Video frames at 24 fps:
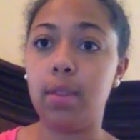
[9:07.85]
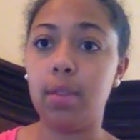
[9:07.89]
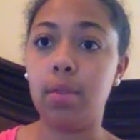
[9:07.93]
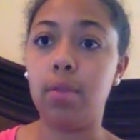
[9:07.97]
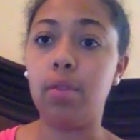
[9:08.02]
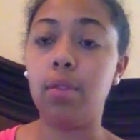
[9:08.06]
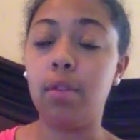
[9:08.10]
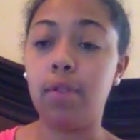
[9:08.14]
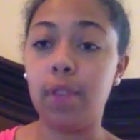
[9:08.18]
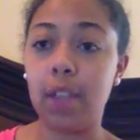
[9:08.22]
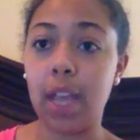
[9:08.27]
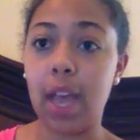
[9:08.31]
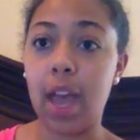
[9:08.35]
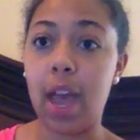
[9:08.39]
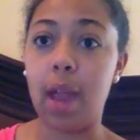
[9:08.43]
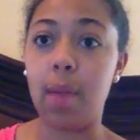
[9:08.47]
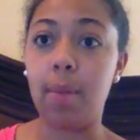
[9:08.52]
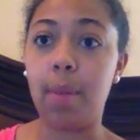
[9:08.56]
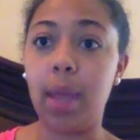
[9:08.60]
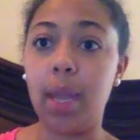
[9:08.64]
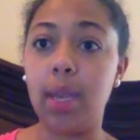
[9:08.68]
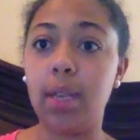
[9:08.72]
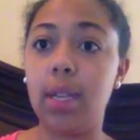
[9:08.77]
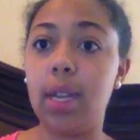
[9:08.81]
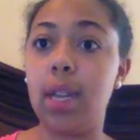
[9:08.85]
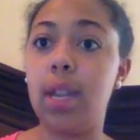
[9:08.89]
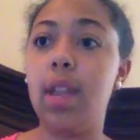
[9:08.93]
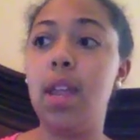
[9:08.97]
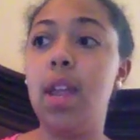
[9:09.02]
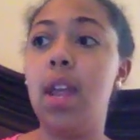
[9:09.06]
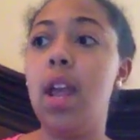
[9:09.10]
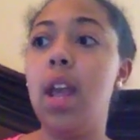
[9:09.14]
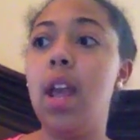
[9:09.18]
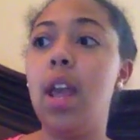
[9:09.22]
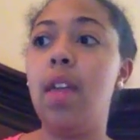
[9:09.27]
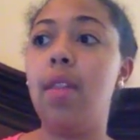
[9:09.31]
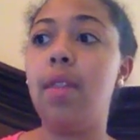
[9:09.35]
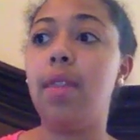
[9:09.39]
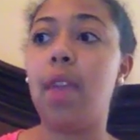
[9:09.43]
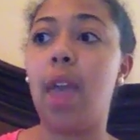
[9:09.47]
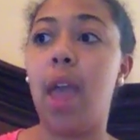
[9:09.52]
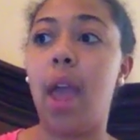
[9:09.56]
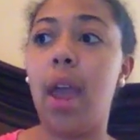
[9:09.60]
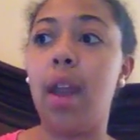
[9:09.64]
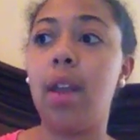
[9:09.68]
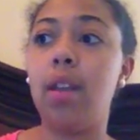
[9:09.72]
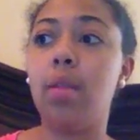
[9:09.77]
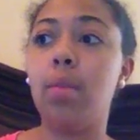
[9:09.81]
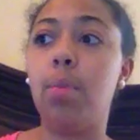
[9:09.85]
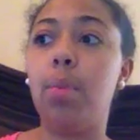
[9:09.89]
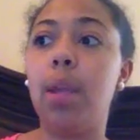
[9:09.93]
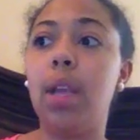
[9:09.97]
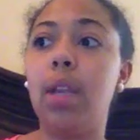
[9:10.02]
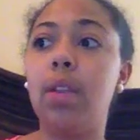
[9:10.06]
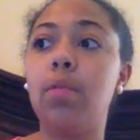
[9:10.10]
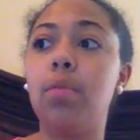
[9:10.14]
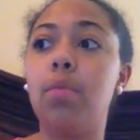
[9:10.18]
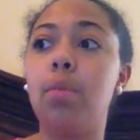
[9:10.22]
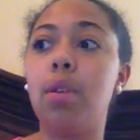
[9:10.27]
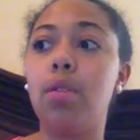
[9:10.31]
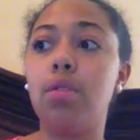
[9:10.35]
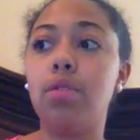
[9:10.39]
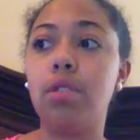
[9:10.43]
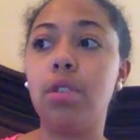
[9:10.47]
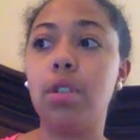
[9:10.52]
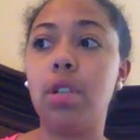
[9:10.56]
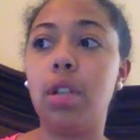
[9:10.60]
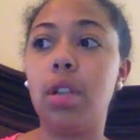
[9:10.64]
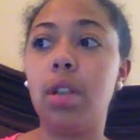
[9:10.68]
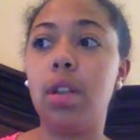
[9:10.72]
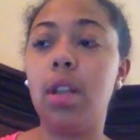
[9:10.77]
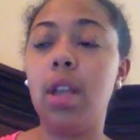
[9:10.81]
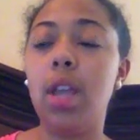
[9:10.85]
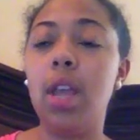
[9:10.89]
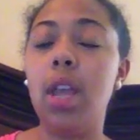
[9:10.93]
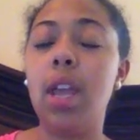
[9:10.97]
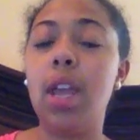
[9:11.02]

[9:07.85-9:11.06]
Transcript: Grooving High painting, that depict motion,